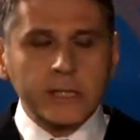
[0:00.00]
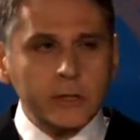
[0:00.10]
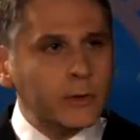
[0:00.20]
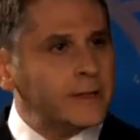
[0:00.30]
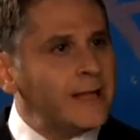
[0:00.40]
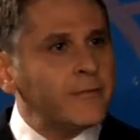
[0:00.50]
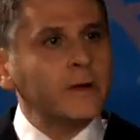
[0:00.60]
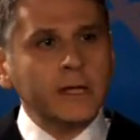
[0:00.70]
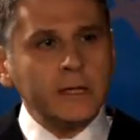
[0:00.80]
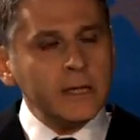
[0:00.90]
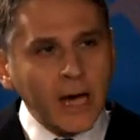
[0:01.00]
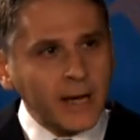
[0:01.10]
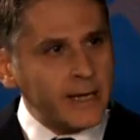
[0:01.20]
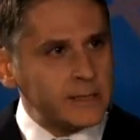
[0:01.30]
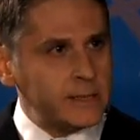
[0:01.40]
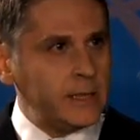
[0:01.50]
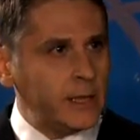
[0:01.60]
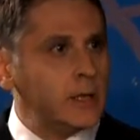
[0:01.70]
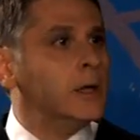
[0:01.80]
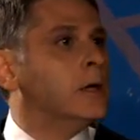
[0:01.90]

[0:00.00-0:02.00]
say you are definitely not anti-gay.